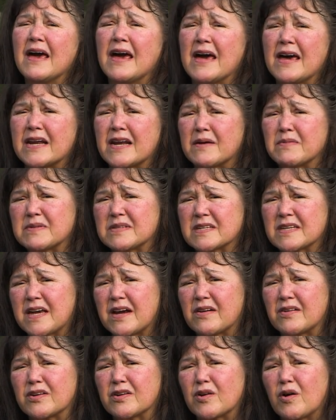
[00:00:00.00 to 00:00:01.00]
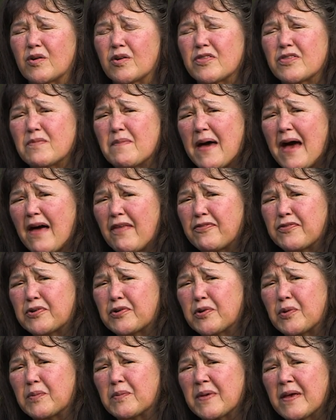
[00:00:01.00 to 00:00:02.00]
and I'm scared to go to the
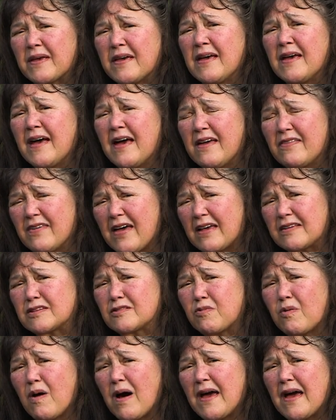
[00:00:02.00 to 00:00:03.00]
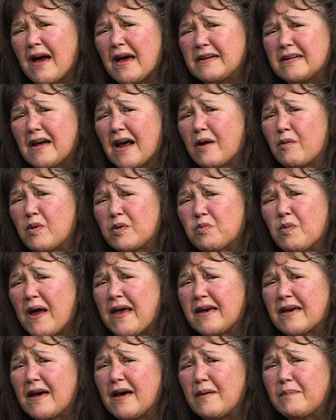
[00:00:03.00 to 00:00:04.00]
bathroom. And that's why I, I would
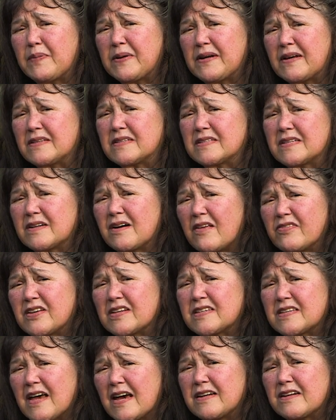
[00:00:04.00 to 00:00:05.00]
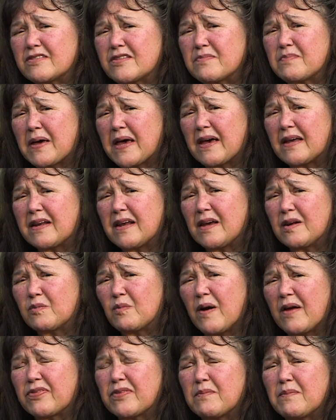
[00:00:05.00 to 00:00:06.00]
wake up and I'd sit on the side of the bed and
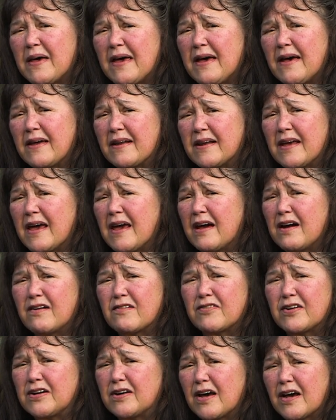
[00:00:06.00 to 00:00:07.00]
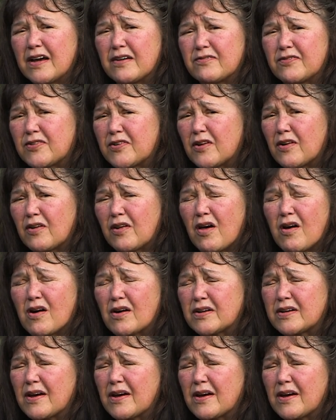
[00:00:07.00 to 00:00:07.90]
wet the bed every night for a long